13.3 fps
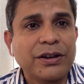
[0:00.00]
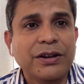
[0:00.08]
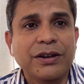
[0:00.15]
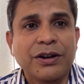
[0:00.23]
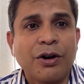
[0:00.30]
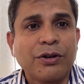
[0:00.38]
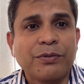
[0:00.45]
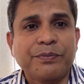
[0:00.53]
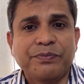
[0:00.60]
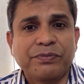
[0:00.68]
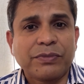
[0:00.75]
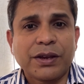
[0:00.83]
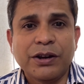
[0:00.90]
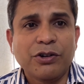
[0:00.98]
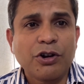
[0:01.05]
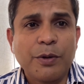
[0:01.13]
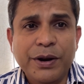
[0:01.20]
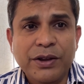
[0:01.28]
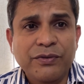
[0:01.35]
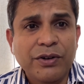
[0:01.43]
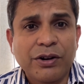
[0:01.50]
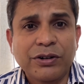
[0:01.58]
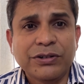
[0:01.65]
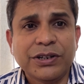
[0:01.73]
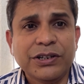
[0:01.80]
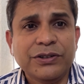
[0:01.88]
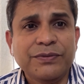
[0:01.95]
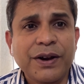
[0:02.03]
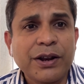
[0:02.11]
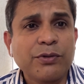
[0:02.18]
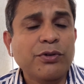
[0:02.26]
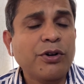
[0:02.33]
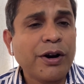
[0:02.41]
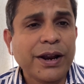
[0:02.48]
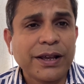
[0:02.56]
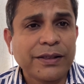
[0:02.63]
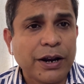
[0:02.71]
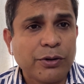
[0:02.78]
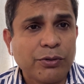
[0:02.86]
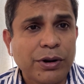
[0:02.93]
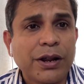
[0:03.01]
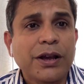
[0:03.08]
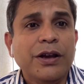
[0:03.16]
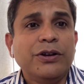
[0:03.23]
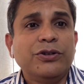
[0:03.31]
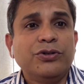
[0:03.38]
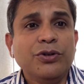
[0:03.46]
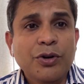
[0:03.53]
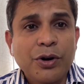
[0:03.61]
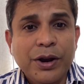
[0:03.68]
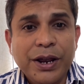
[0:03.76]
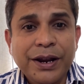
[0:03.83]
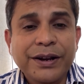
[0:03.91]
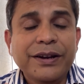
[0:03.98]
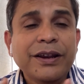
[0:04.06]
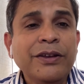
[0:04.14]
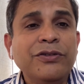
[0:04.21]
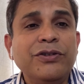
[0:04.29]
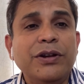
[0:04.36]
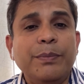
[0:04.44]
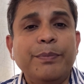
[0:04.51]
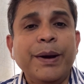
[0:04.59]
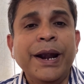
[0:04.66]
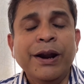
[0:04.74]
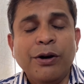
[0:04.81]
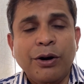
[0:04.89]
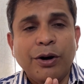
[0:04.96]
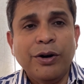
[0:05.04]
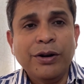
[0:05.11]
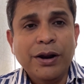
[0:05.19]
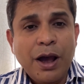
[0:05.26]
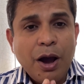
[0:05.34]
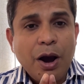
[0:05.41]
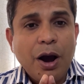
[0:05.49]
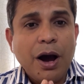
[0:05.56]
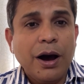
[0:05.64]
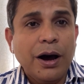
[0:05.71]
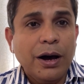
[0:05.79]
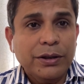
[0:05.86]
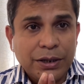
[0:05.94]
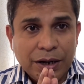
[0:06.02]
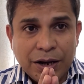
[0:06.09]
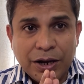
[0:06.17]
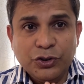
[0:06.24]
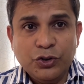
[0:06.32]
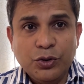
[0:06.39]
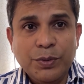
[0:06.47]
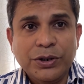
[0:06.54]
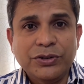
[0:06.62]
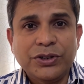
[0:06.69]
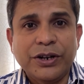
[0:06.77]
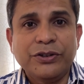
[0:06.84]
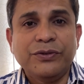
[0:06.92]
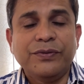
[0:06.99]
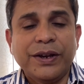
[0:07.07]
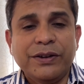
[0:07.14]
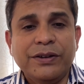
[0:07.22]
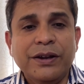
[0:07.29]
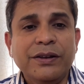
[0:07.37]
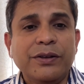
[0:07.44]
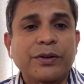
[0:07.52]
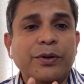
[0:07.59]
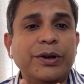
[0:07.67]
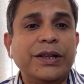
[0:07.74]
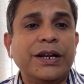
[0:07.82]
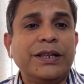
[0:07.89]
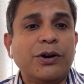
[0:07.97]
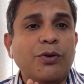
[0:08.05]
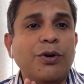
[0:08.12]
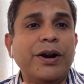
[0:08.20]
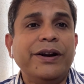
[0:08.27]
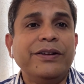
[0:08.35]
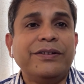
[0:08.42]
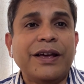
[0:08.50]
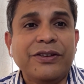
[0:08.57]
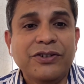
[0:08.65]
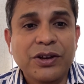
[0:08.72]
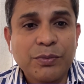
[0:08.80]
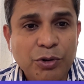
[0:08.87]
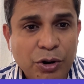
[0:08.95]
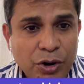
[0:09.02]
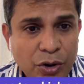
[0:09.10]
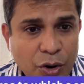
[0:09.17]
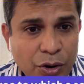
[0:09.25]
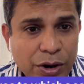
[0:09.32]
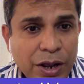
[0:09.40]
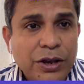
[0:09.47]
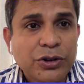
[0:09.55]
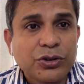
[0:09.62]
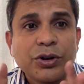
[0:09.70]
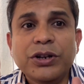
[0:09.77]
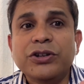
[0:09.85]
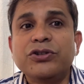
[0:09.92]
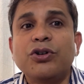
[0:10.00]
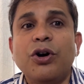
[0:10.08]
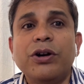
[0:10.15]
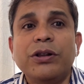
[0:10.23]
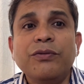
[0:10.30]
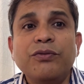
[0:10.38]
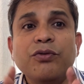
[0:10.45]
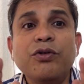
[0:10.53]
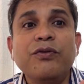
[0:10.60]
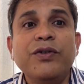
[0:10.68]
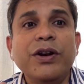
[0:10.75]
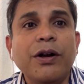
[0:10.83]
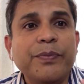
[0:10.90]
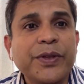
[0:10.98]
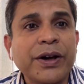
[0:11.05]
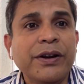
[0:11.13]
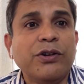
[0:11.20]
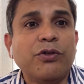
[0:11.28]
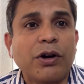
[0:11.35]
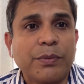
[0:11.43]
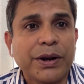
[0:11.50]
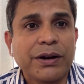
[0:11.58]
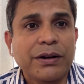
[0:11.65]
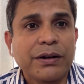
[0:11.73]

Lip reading: your requirement, if you are not satisfied, you will not take that one. So it is depend on the customer satisfaction whether the quality is achieved or not. So it is not the fulfill of the requirement.